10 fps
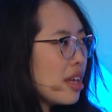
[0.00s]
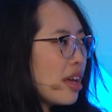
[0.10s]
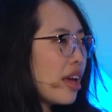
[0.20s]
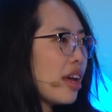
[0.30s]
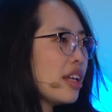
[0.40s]

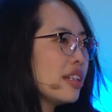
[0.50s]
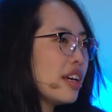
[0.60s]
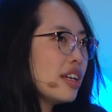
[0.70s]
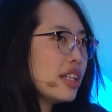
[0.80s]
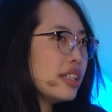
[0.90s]
And
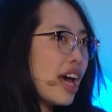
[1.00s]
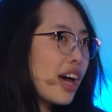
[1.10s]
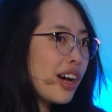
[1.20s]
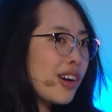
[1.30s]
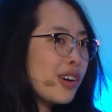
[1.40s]

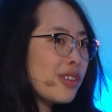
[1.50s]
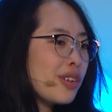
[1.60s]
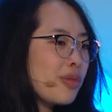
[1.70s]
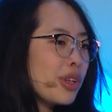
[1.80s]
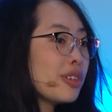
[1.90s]
now
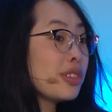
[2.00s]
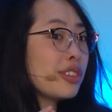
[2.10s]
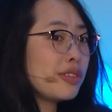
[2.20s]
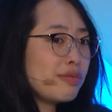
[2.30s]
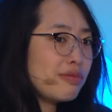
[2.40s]
one of the
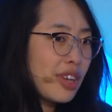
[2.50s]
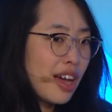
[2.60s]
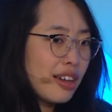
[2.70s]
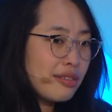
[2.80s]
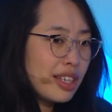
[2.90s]

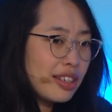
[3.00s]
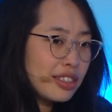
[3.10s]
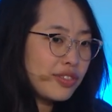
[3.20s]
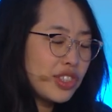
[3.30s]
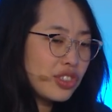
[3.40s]

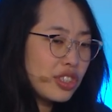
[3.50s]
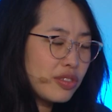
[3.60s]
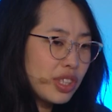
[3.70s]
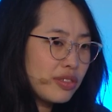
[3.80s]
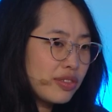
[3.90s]
latest feature
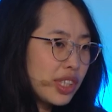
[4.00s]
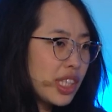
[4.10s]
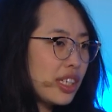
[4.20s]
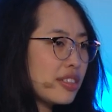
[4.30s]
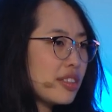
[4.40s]
we've
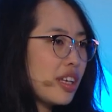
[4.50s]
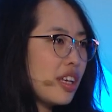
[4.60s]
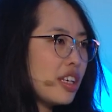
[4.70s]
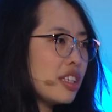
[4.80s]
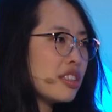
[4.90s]
released
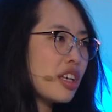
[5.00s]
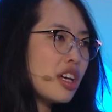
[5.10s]
is